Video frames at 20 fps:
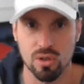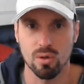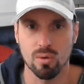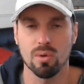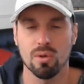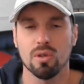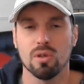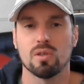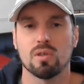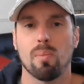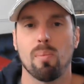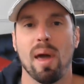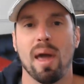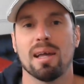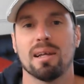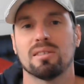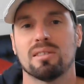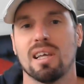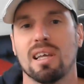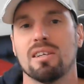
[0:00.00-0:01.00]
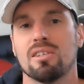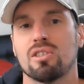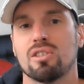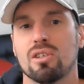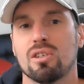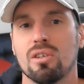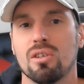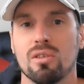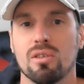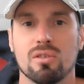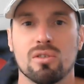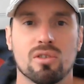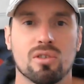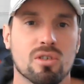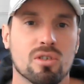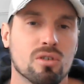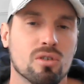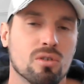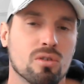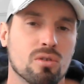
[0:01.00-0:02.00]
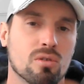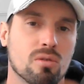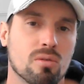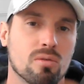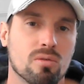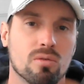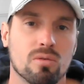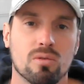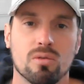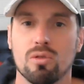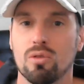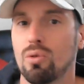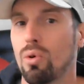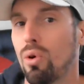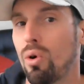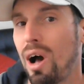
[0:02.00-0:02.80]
want you to pay attention to your